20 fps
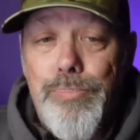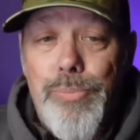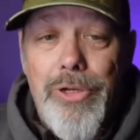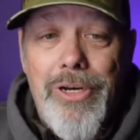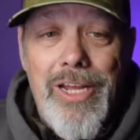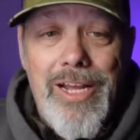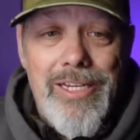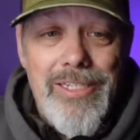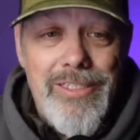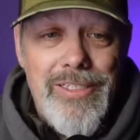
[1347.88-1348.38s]

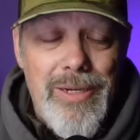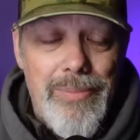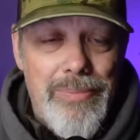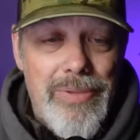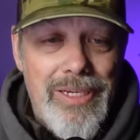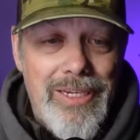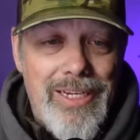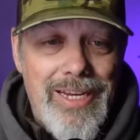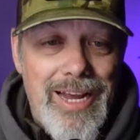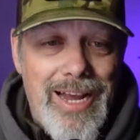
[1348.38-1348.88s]
put out
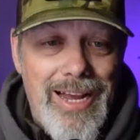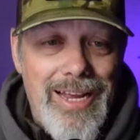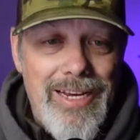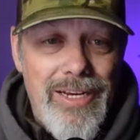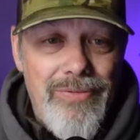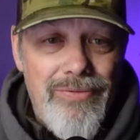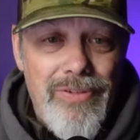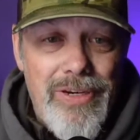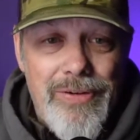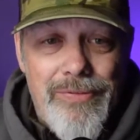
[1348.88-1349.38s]
something
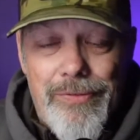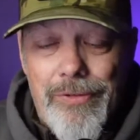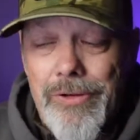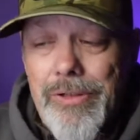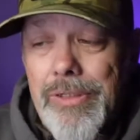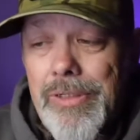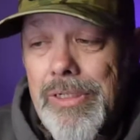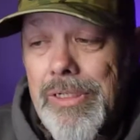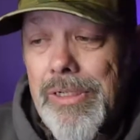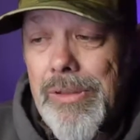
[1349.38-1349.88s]
kind of
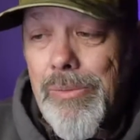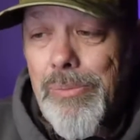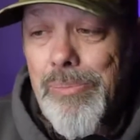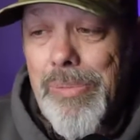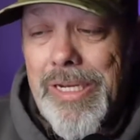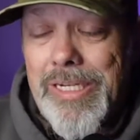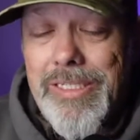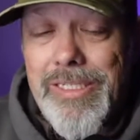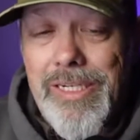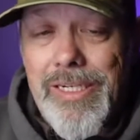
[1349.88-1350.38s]
different.
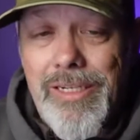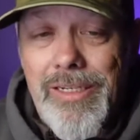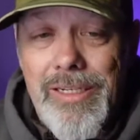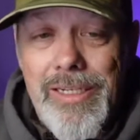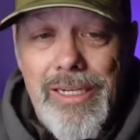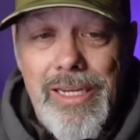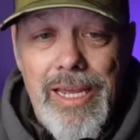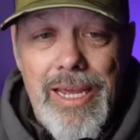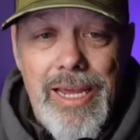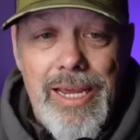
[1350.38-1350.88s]

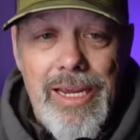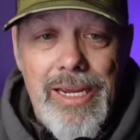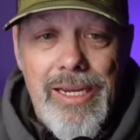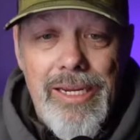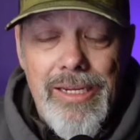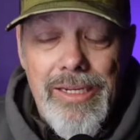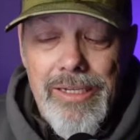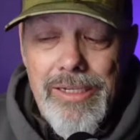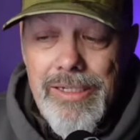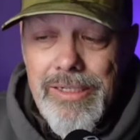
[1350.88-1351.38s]
Basically,
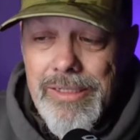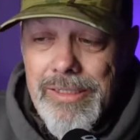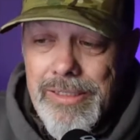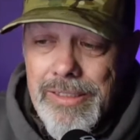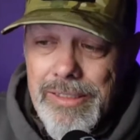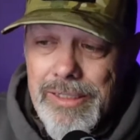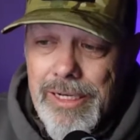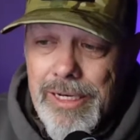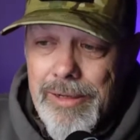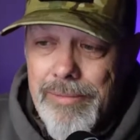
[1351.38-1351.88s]
I
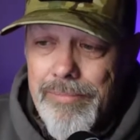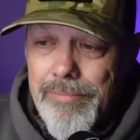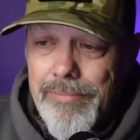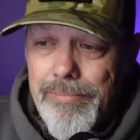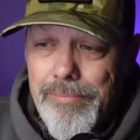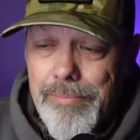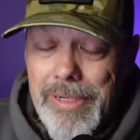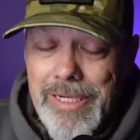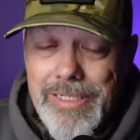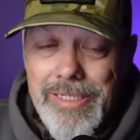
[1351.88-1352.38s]

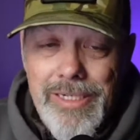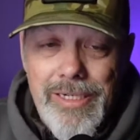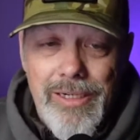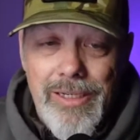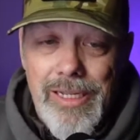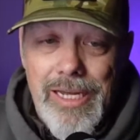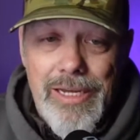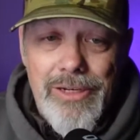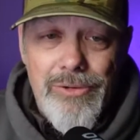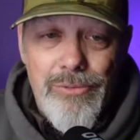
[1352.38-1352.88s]

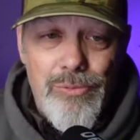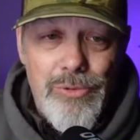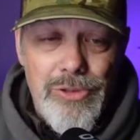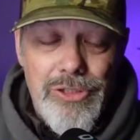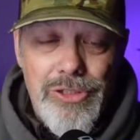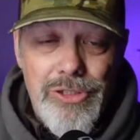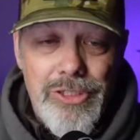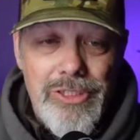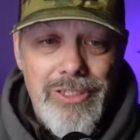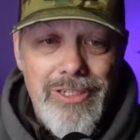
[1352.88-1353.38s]

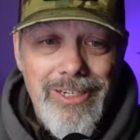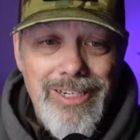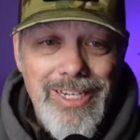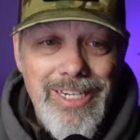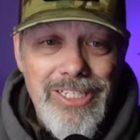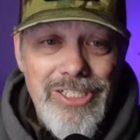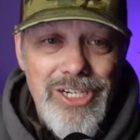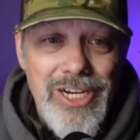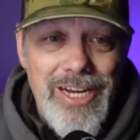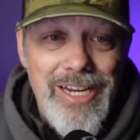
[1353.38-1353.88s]
was just a
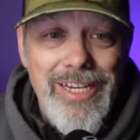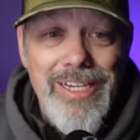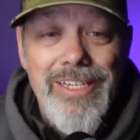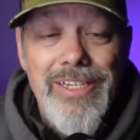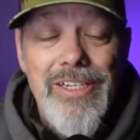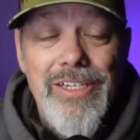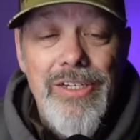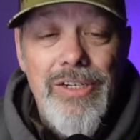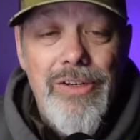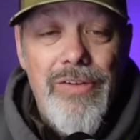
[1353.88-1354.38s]
DJ
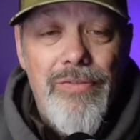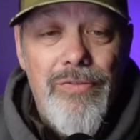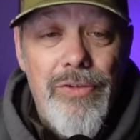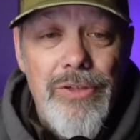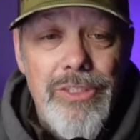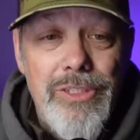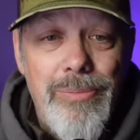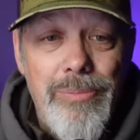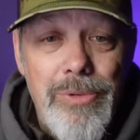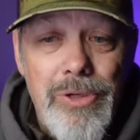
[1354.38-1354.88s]

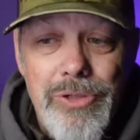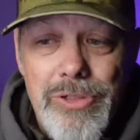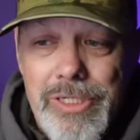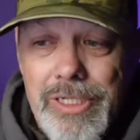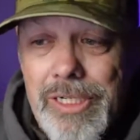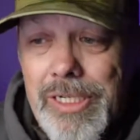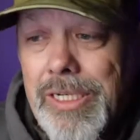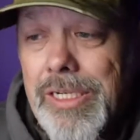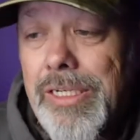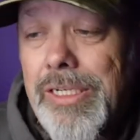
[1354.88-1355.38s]
for some
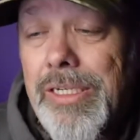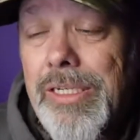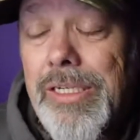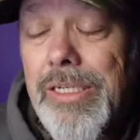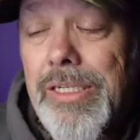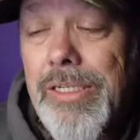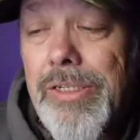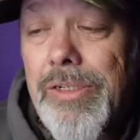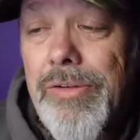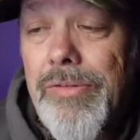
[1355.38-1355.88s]
music
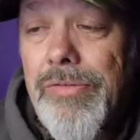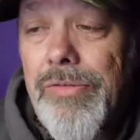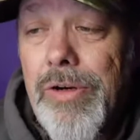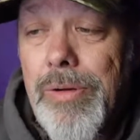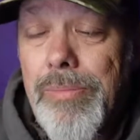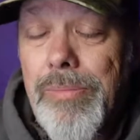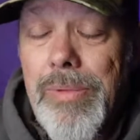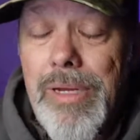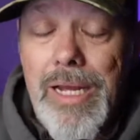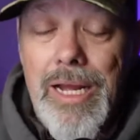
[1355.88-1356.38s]

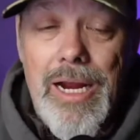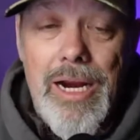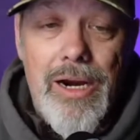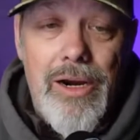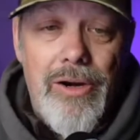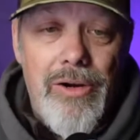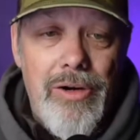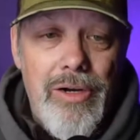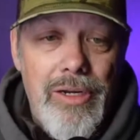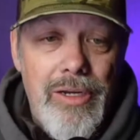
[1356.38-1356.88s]
from
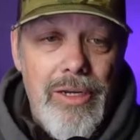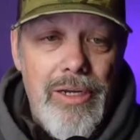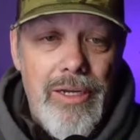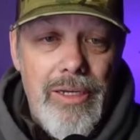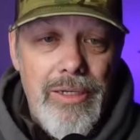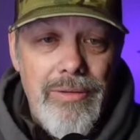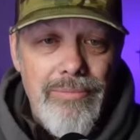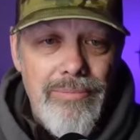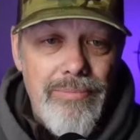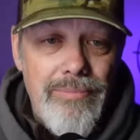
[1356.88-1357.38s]

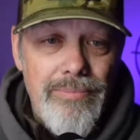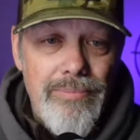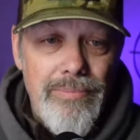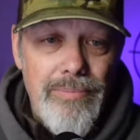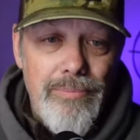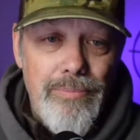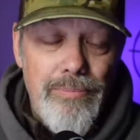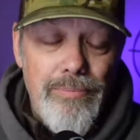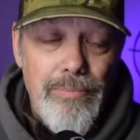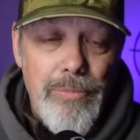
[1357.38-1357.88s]
our
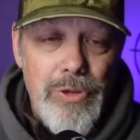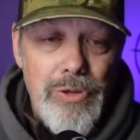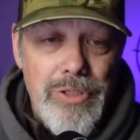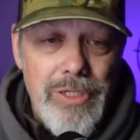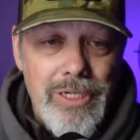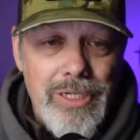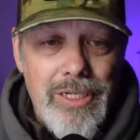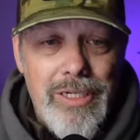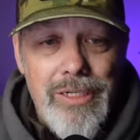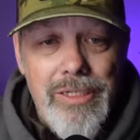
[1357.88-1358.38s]

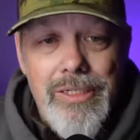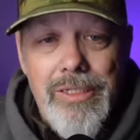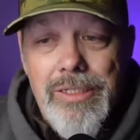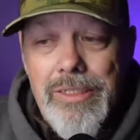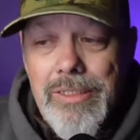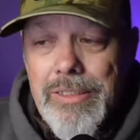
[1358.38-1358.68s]
music